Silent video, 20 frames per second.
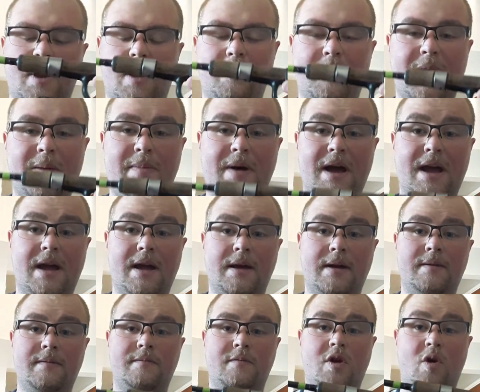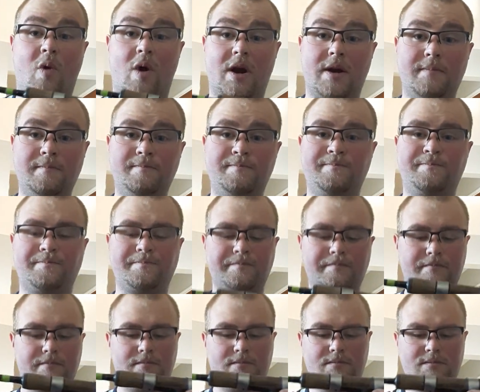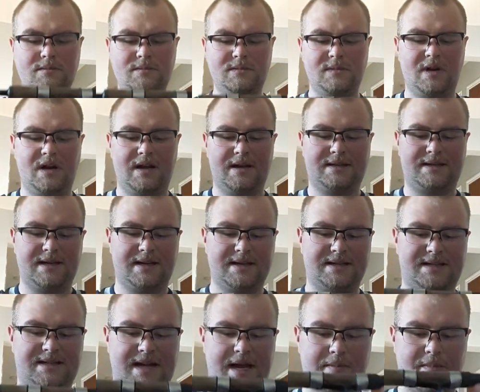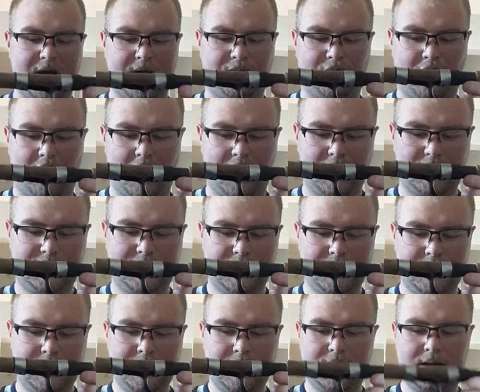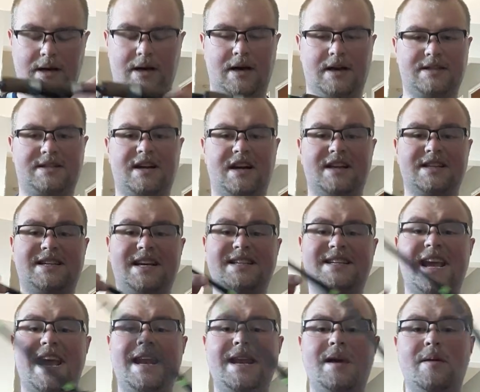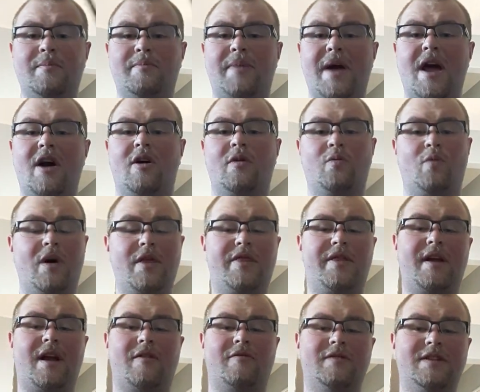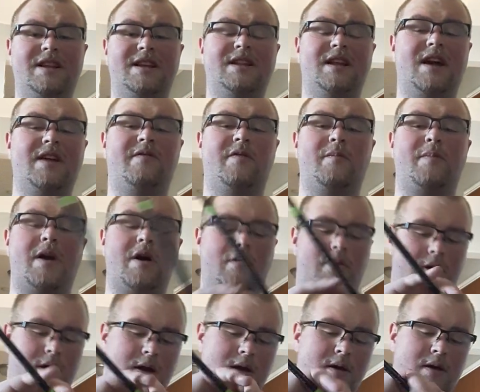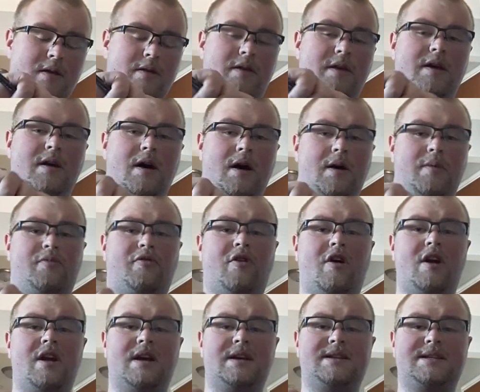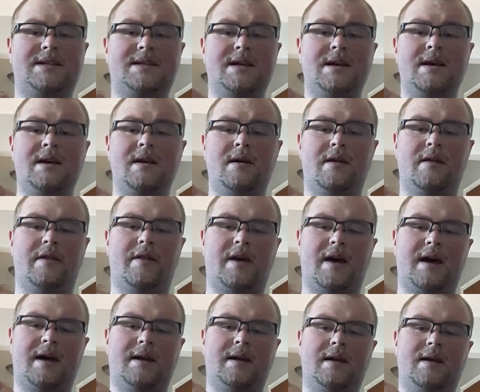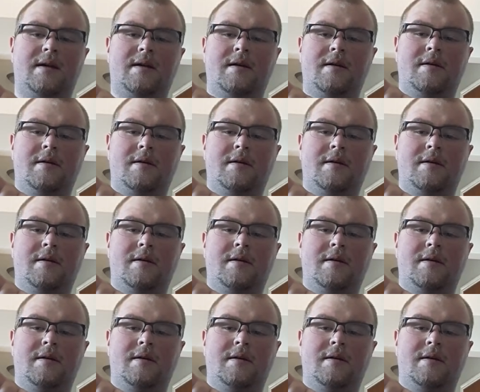made by Quantum. It's a state-made product. It's got a titanium bail, and one thing I really love about the products that